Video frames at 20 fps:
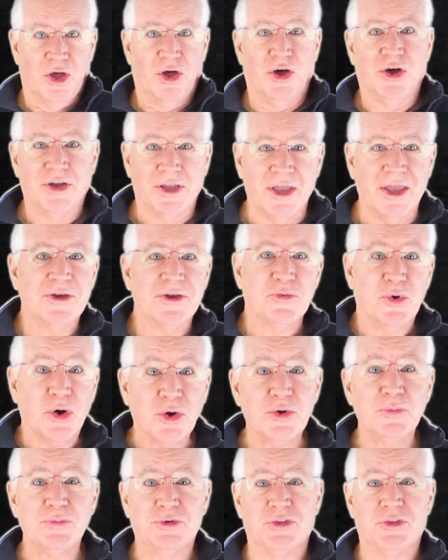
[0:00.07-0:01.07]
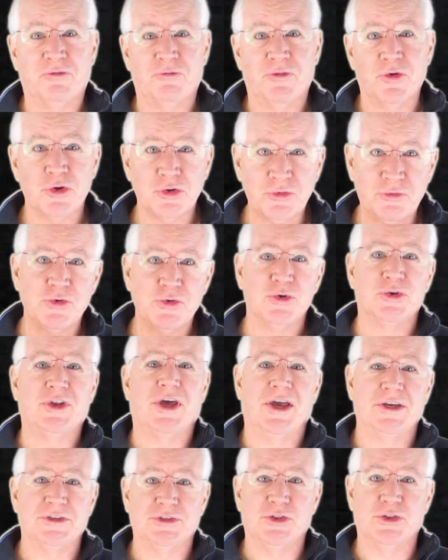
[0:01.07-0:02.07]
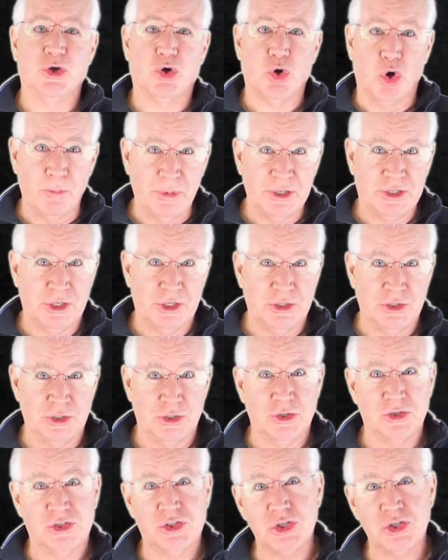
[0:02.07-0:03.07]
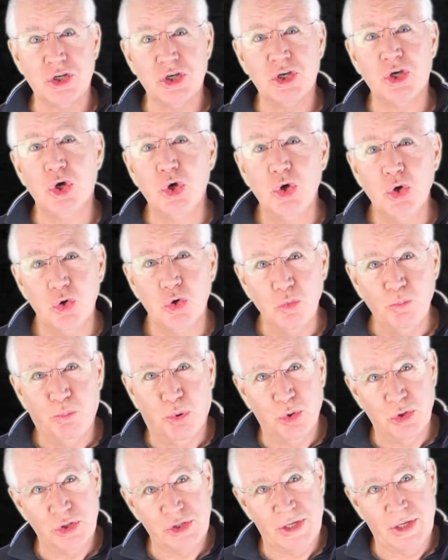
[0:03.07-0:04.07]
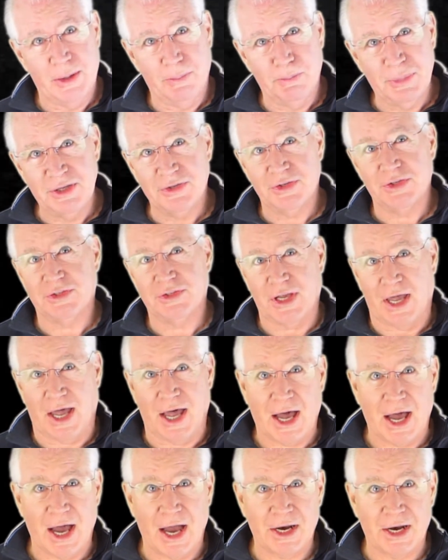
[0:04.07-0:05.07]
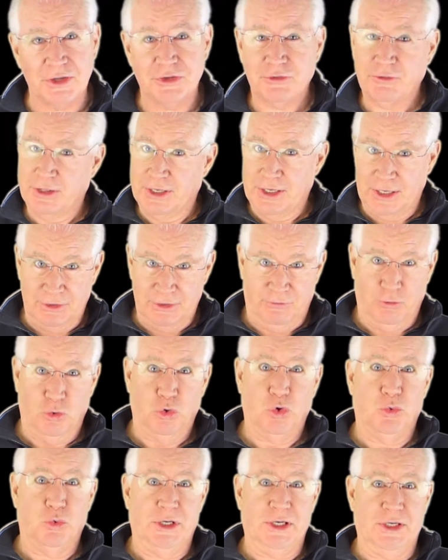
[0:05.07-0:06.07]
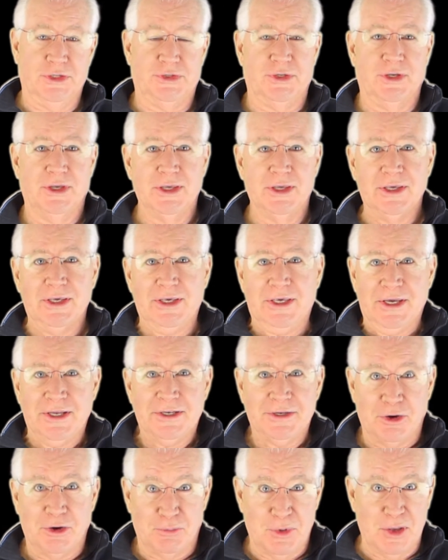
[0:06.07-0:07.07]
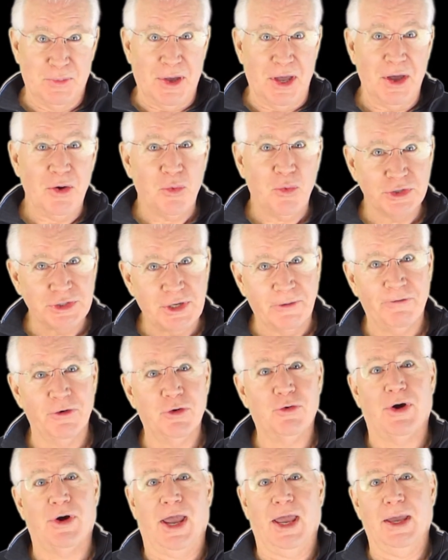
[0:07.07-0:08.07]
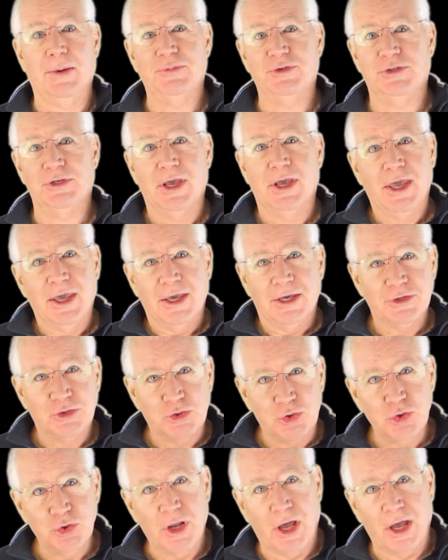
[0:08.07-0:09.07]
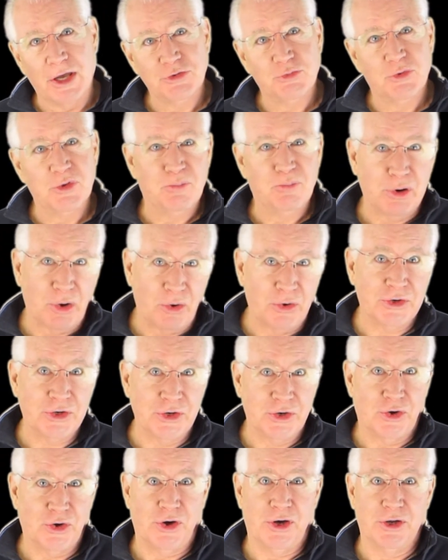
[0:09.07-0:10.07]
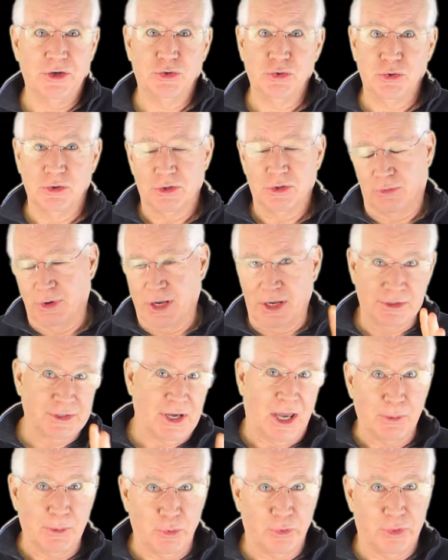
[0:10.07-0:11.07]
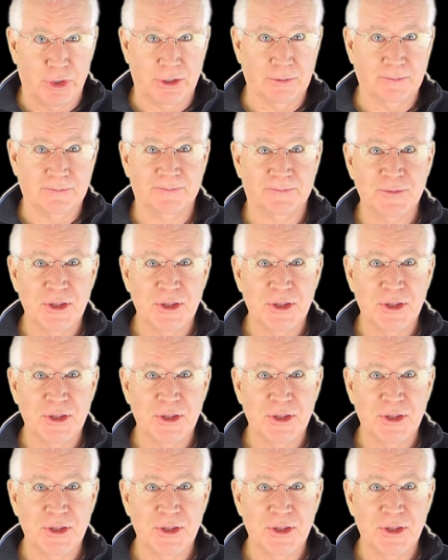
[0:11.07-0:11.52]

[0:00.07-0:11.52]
Hi gang, welcome to the first few days of the competition to see who can push their business the hardest for the next 4 weeks. Now remember, what's up for grabs is 2 days with Blondie and I doing the round table thing.